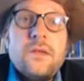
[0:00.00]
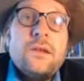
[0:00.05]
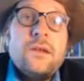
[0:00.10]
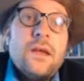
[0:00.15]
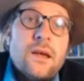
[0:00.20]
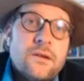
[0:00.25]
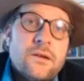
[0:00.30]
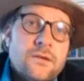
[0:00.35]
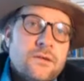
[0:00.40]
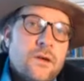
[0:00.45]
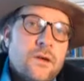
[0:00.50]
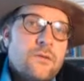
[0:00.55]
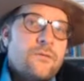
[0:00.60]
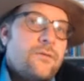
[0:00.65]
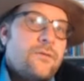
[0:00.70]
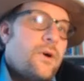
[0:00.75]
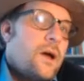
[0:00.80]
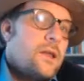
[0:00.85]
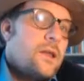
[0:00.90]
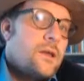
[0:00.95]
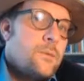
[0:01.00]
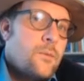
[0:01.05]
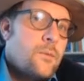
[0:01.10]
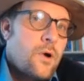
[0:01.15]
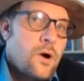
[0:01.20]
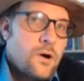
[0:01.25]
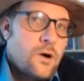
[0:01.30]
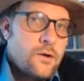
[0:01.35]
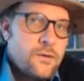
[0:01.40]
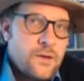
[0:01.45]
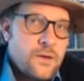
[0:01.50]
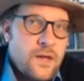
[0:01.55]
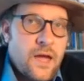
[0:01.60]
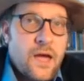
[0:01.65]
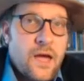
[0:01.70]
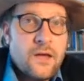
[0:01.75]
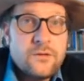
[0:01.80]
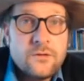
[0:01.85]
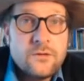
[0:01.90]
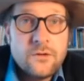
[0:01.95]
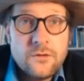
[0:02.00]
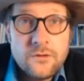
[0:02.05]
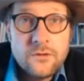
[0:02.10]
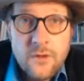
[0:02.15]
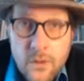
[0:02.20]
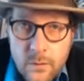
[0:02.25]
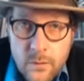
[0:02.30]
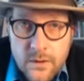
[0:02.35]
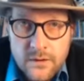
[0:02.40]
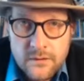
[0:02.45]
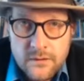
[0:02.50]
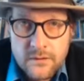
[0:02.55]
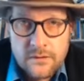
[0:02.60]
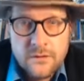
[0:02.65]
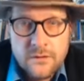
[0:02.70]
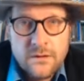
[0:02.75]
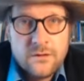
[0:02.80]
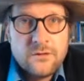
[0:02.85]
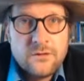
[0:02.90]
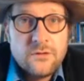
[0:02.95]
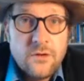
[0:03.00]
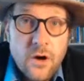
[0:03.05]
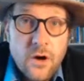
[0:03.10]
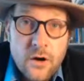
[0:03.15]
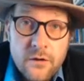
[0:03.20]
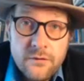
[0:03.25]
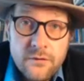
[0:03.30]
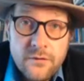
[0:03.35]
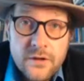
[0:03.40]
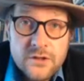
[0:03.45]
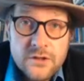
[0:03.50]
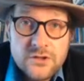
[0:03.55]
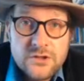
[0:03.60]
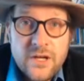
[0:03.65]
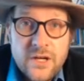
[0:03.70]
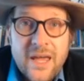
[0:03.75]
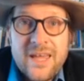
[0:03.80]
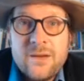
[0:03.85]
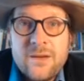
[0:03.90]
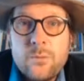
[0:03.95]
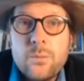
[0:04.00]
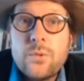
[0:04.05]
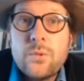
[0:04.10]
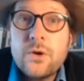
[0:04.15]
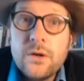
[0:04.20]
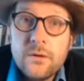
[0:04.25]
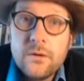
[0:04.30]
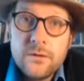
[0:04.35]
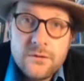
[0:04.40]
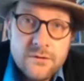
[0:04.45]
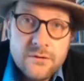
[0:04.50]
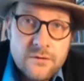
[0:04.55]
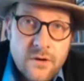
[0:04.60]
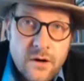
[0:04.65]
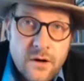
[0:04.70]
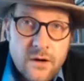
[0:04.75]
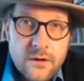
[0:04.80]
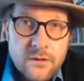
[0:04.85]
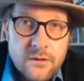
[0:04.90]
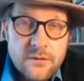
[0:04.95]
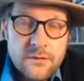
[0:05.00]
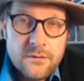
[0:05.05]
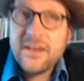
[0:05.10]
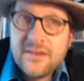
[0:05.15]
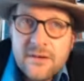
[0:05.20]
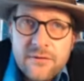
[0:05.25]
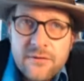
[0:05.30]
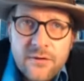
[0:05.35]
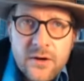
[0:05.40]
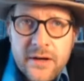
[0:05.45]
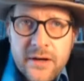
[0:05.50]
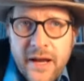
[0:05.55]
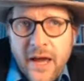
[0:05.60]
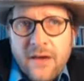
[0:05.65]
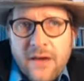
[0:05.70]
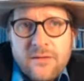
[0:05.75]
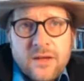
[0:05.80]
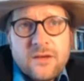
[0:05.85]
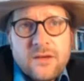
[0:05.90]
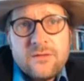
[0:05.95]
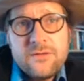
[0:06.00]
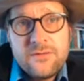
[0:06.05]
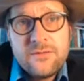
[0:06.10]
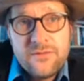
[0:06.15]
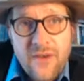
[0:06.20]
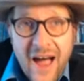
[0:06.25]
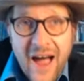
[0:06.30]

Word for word: The next subphylum are the Astrozoans, the starfish and brittle star. They differ in having